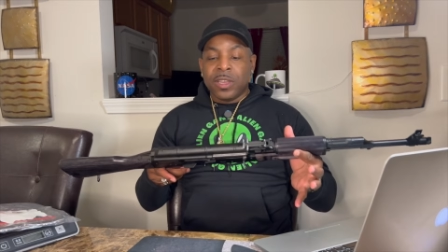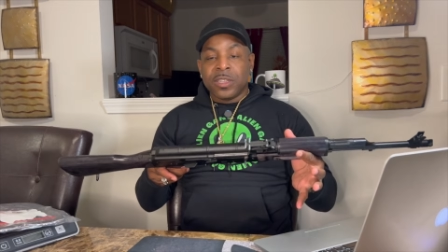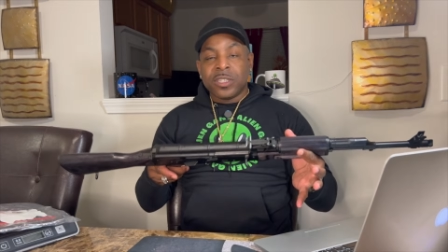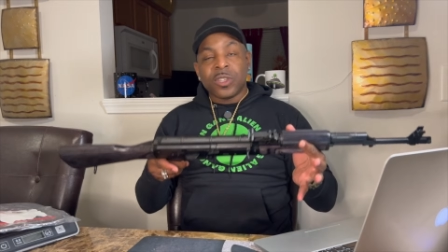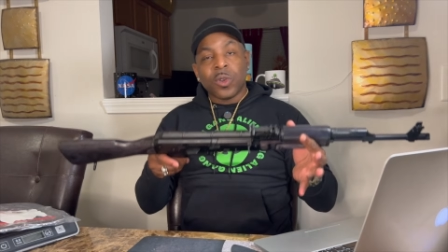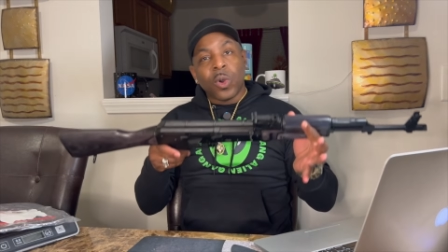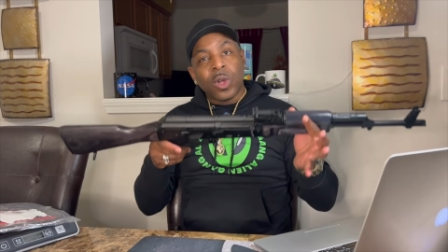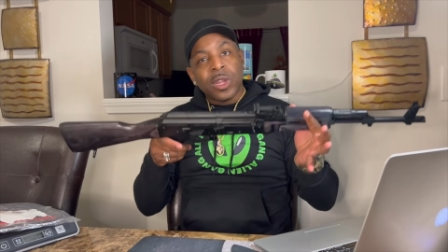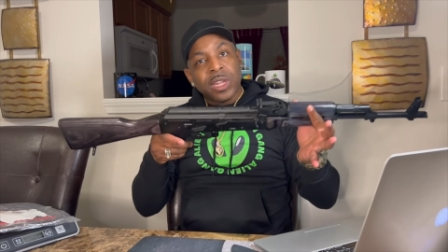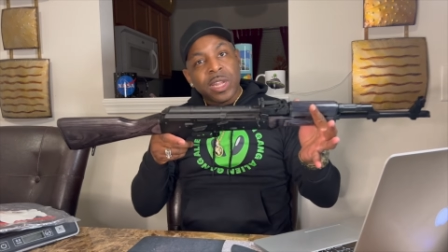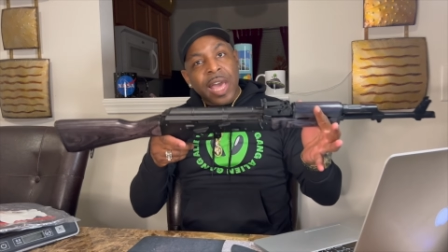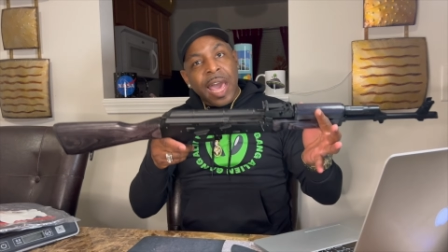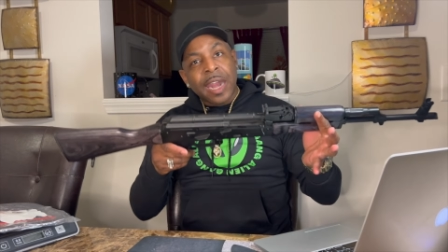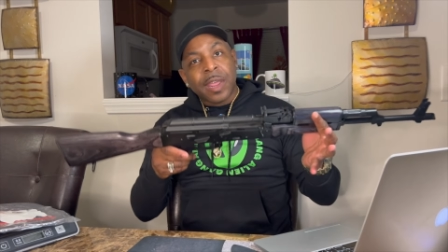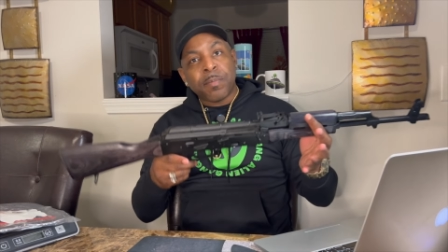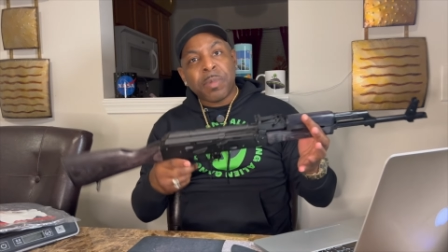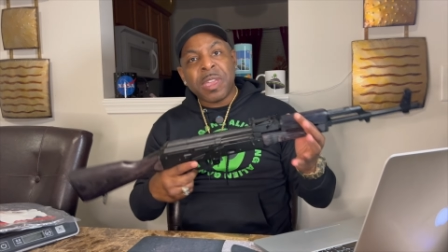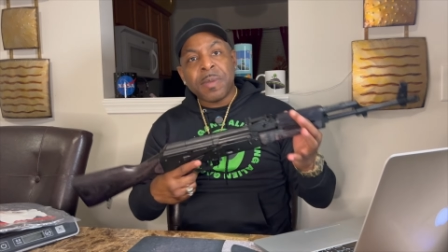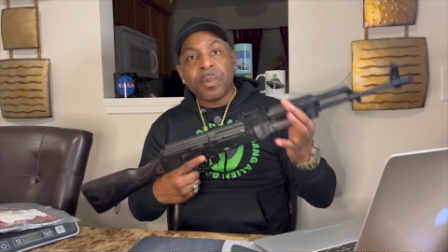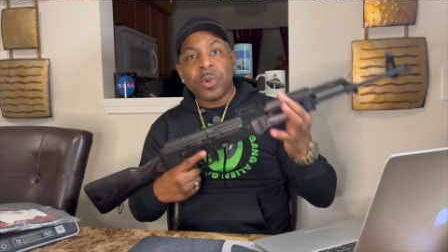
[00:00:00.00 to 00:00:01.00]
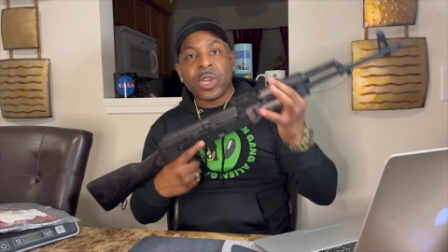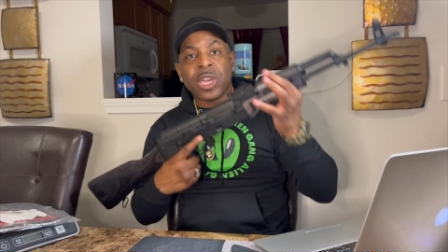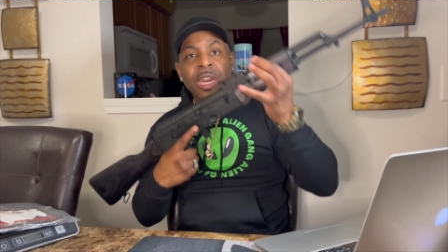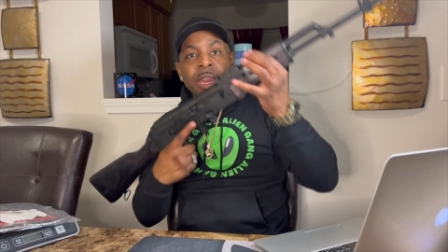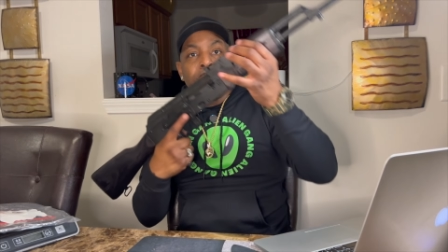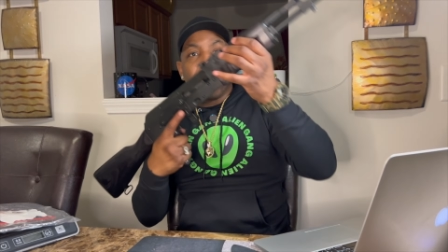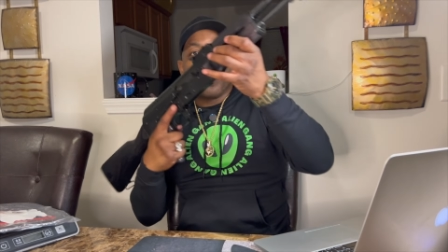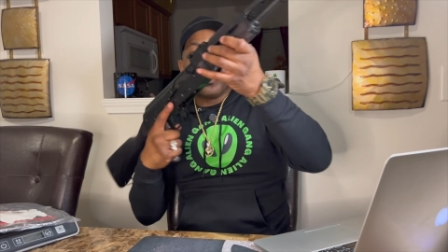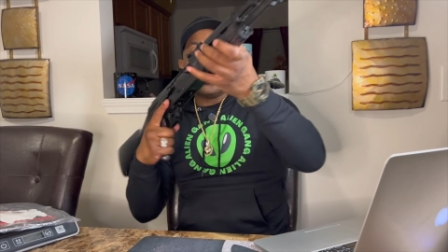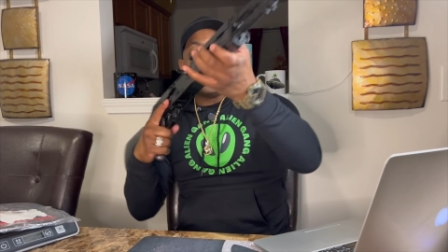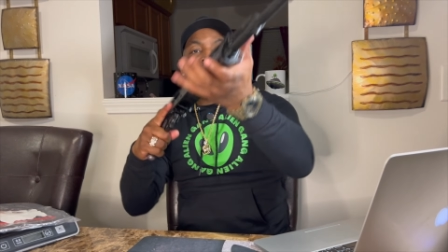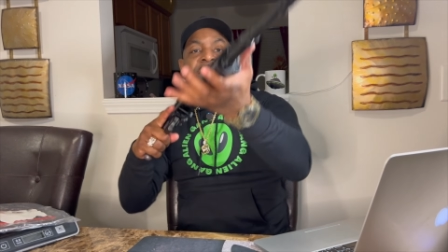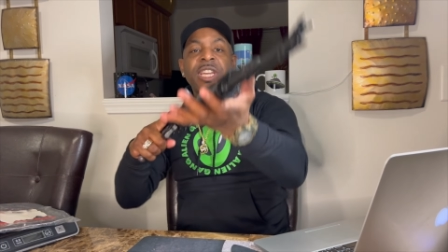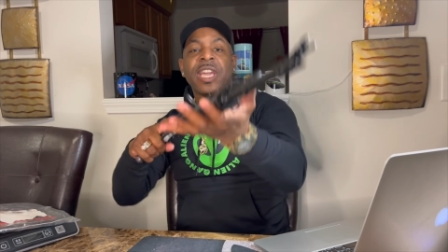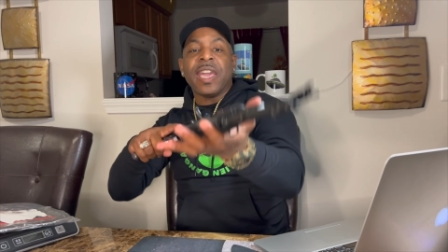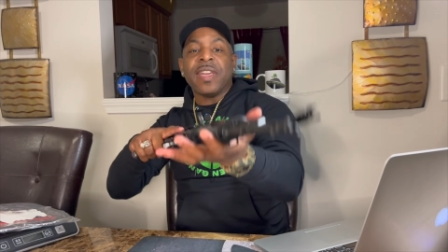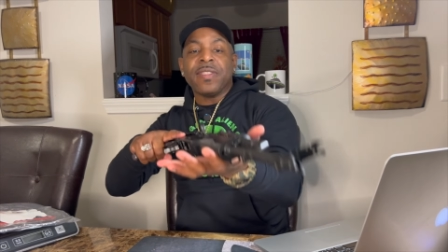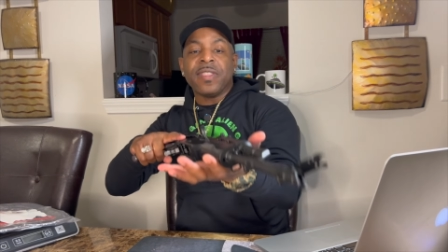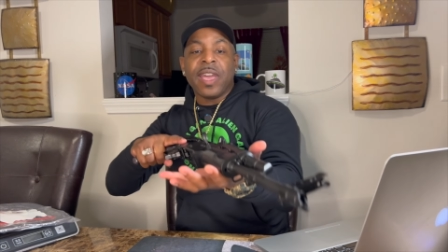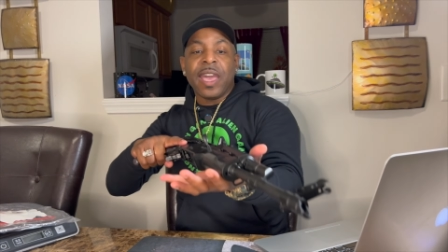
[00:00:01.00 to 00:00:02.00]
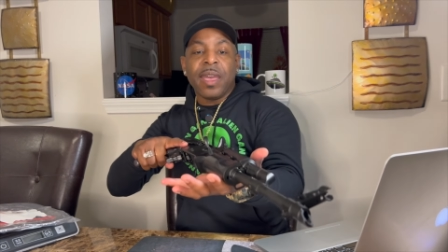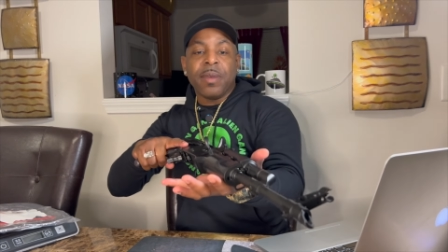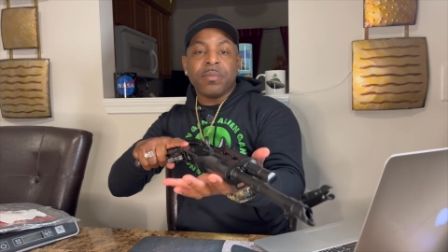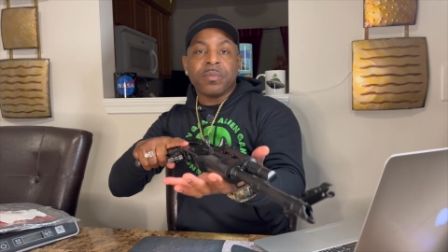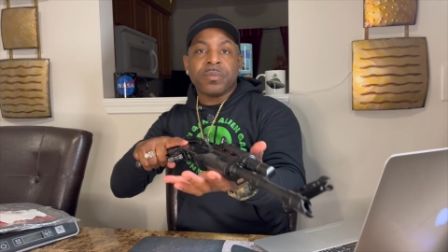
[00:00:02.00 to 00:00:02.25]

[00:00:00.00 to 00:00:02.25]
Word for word: So a lot of people can appreciate that.